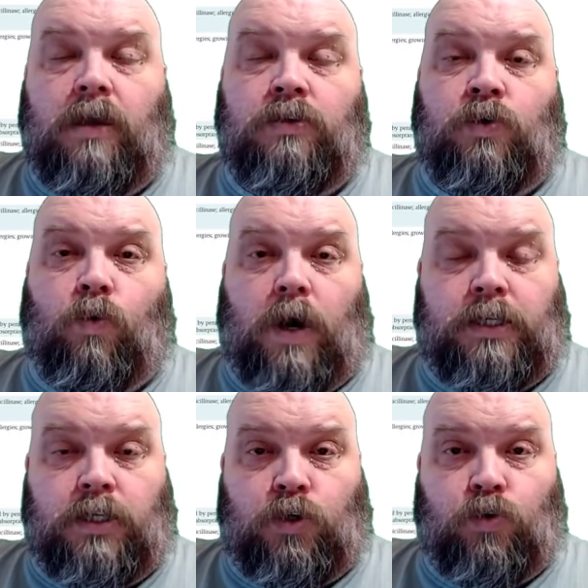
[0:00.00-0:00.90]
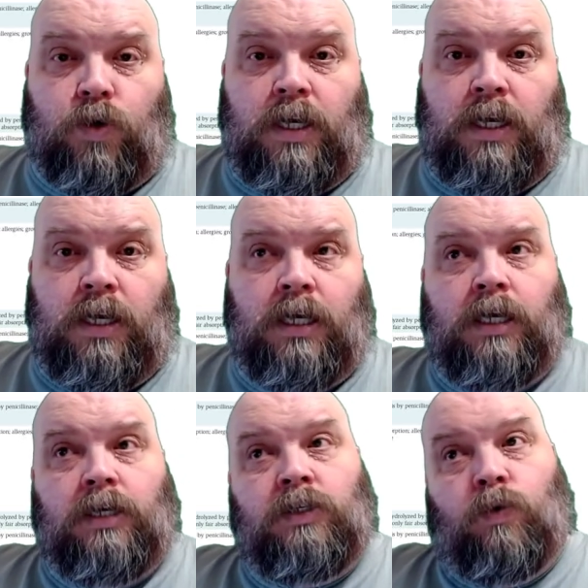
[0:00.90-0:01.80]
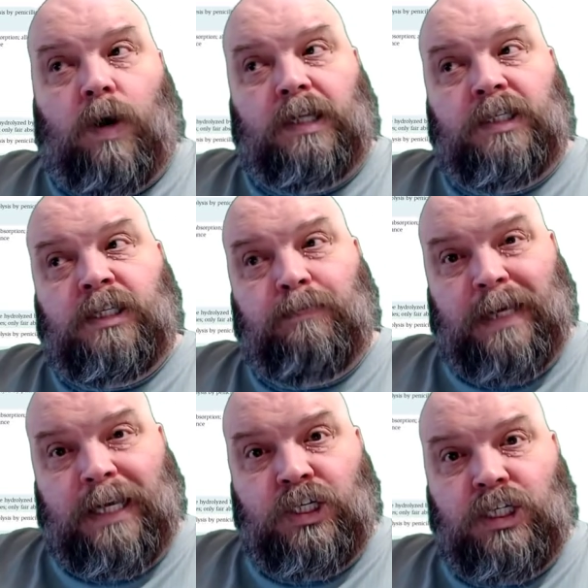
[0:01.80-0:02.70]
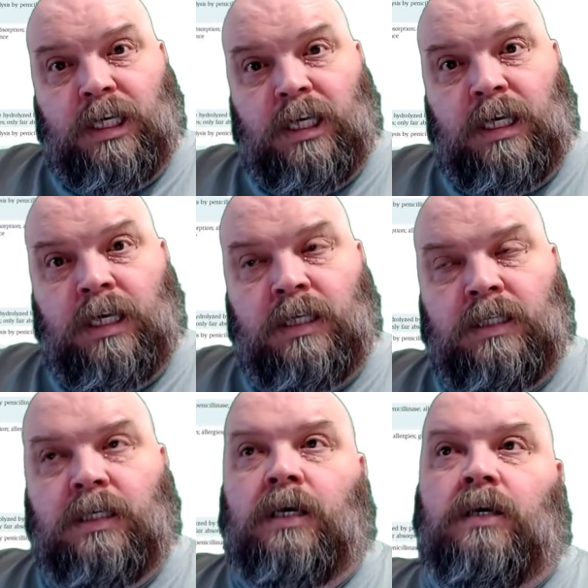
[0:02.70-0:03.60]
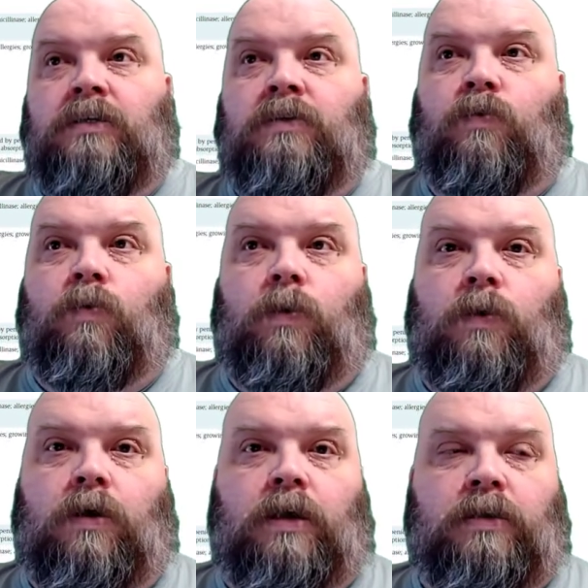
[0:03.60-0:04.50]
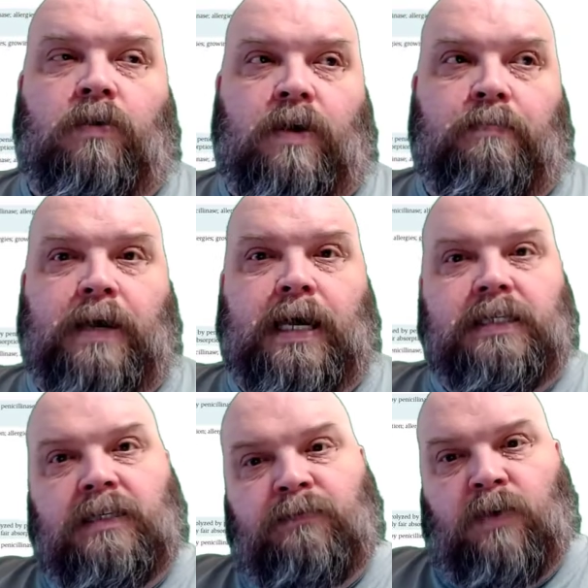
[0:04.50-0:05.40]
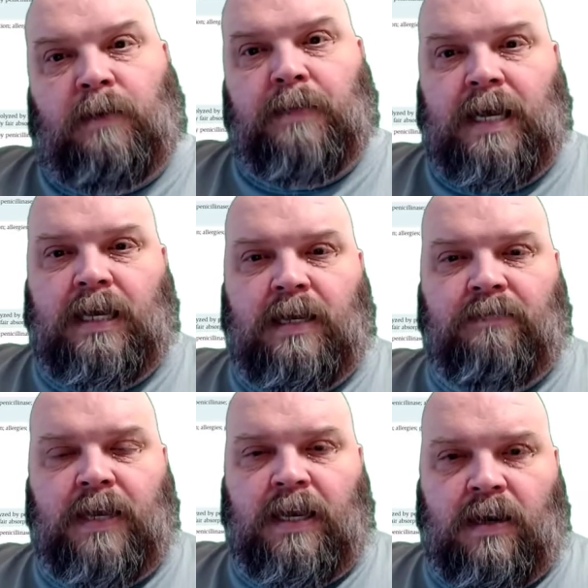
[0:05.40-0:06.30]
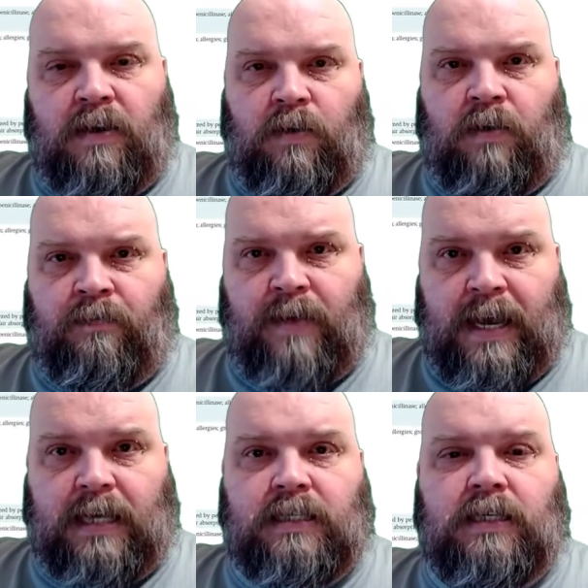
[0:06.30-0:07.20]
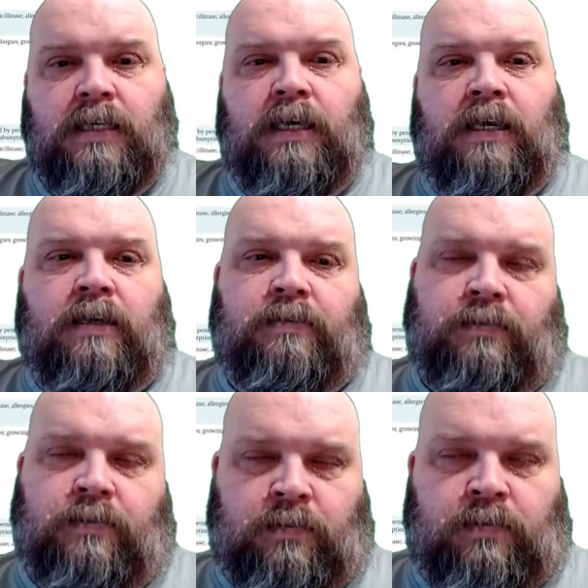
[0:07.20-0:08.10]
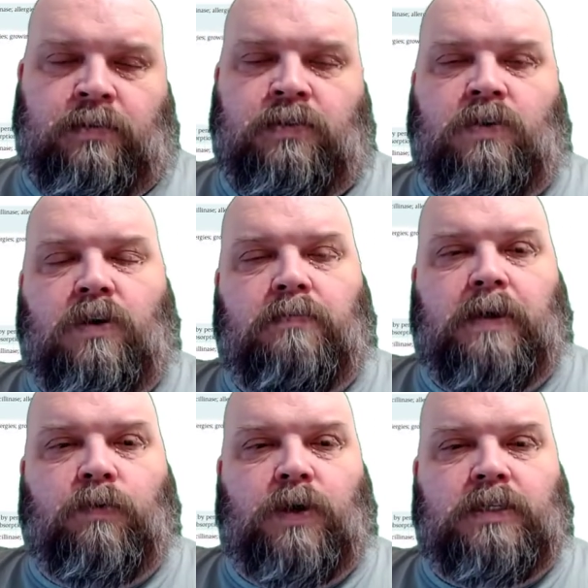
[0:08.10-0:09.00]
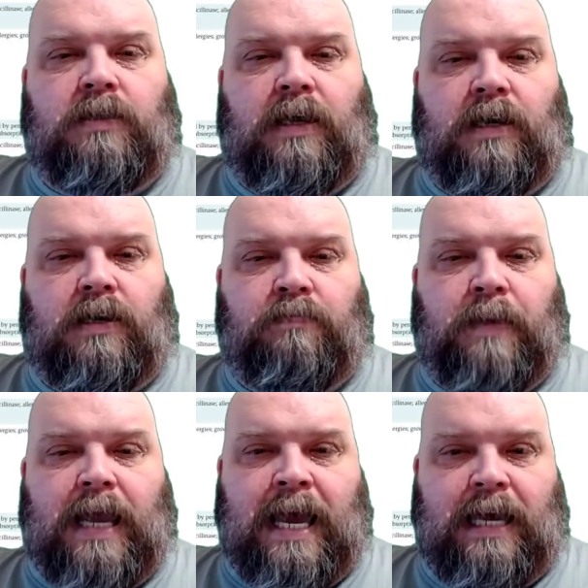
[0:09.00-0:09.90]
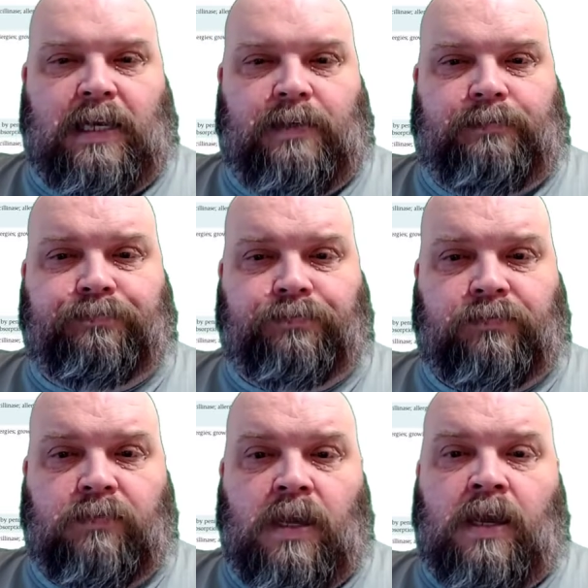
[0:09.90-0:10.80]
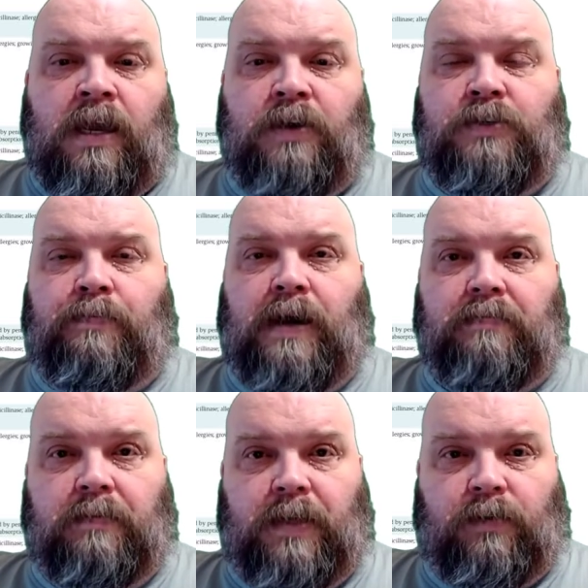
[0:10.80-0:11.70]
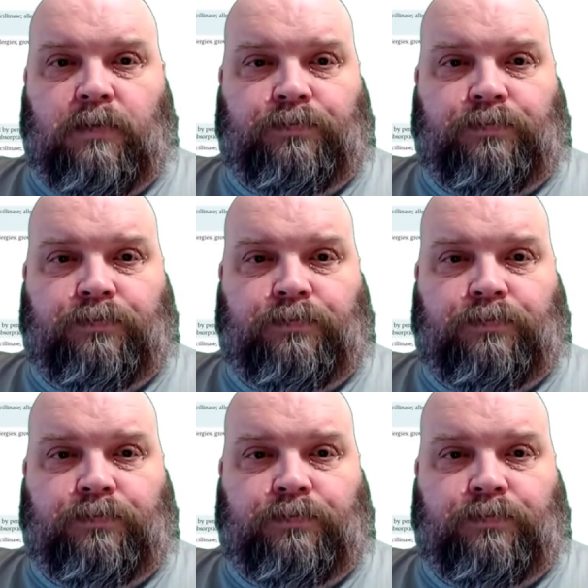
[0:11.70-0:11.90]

To what degree, to what species, to what gram-positive, gram-negative they can affect. It's going to be what's then been added. Here's the problem, though.